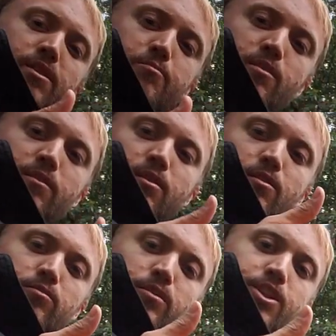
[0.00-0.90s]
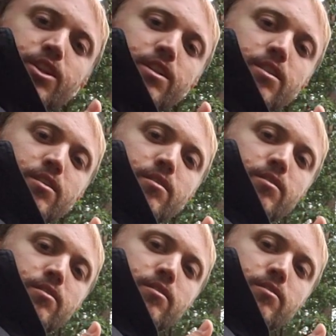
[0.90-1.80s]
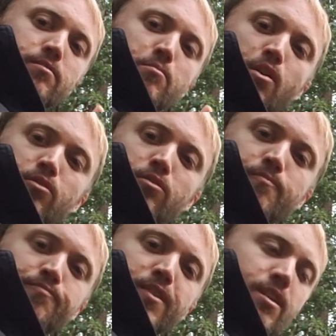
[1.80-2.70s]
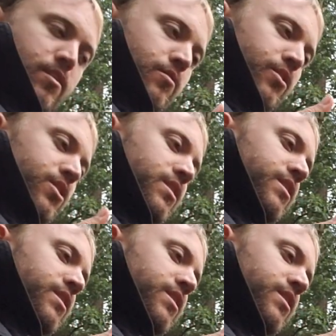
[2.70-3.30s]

is more of a, a rigid model, rigid